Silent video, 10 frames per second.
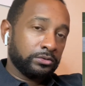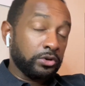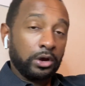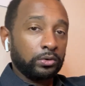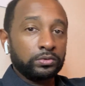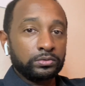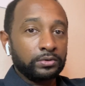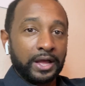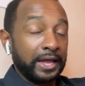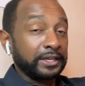No,
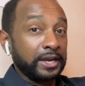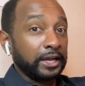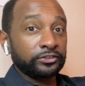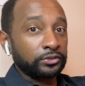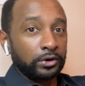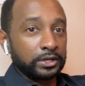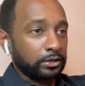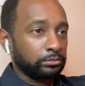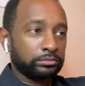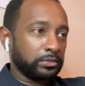I did not start
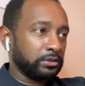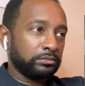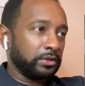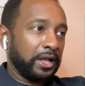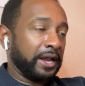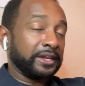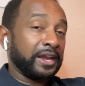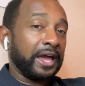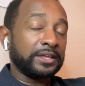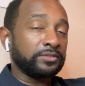him. I did
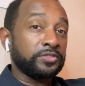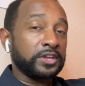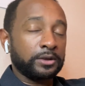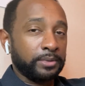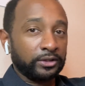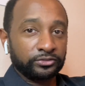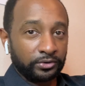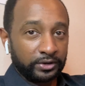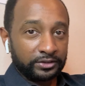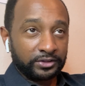not even think about
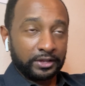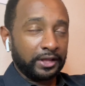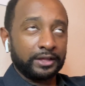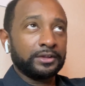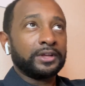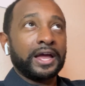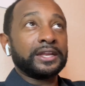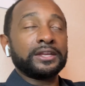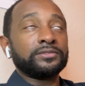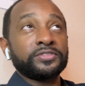starting. I
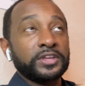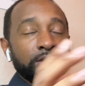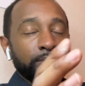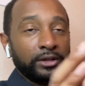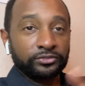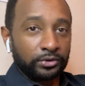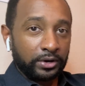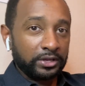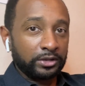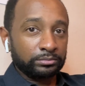didn't even think about
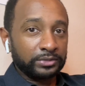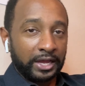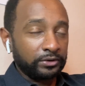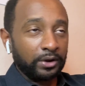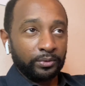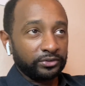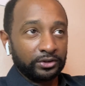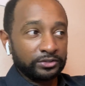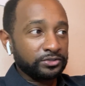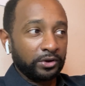starting him. I knew I wasn't
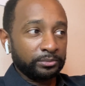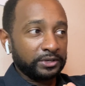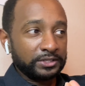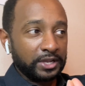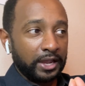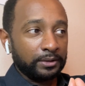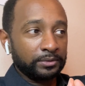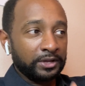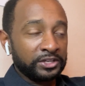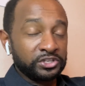gonna start him in this game.
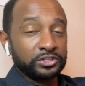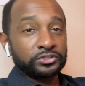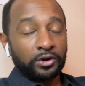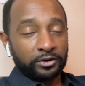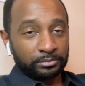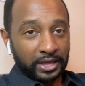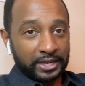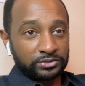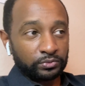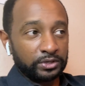Should have started him
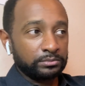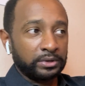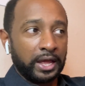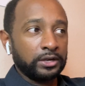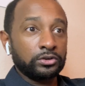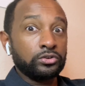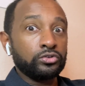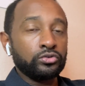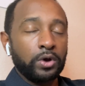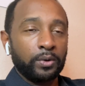last week, but I
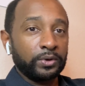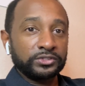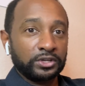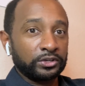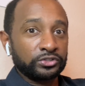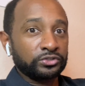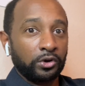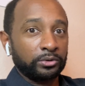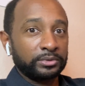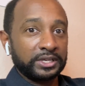knew I wasn't going to
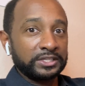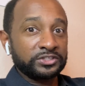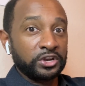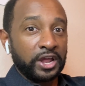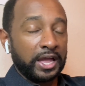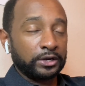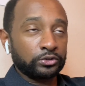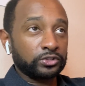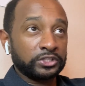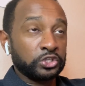start him against the
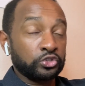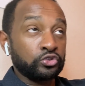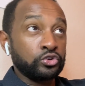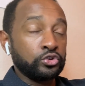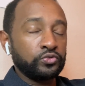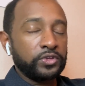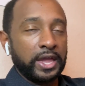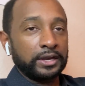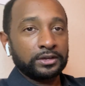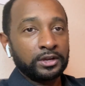Niners. I just knew
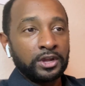that.